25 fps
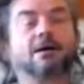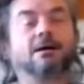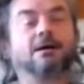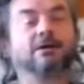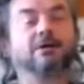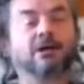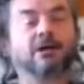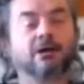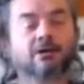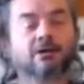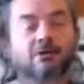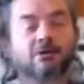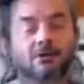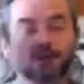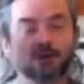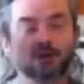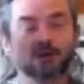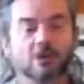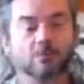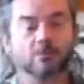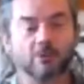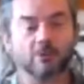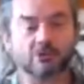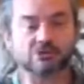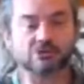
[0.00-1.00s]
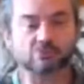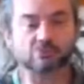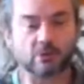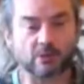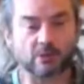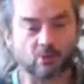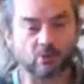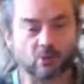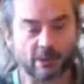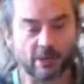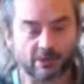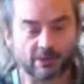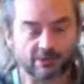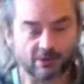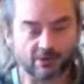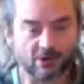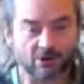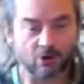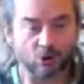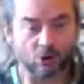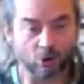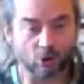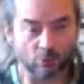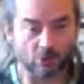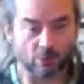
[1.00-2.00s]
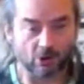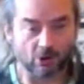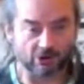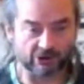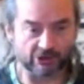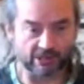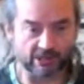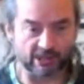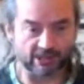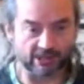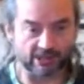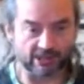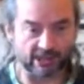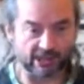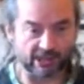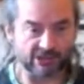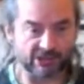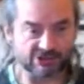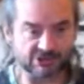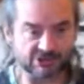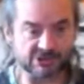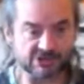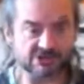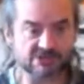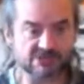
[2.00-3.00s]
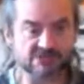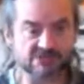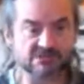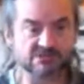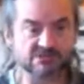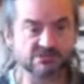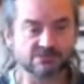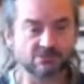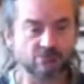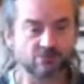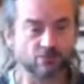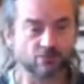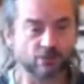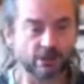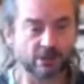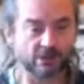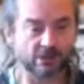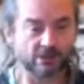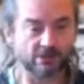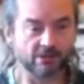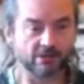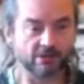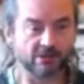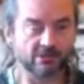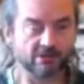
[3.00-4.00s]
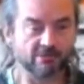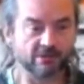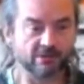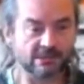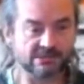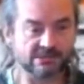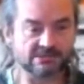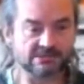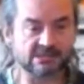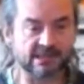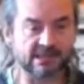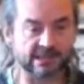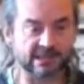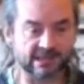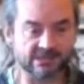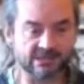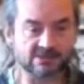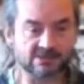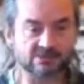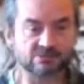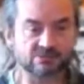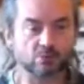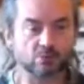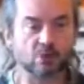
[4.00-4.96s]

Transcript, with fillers: you know, because when when the whole body engages with these things, what